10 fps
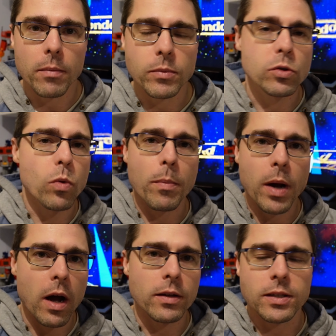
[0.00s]
you swap
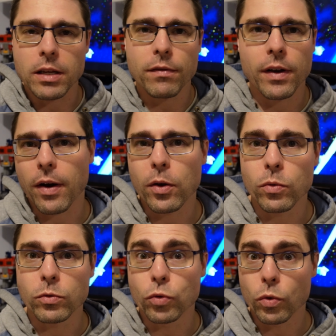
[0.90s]
cards and then you figure out
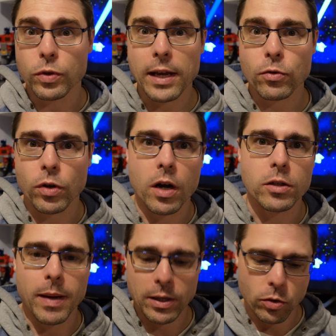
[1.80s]
who draws extra
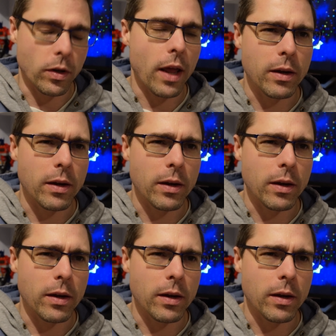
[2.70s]
cards based on,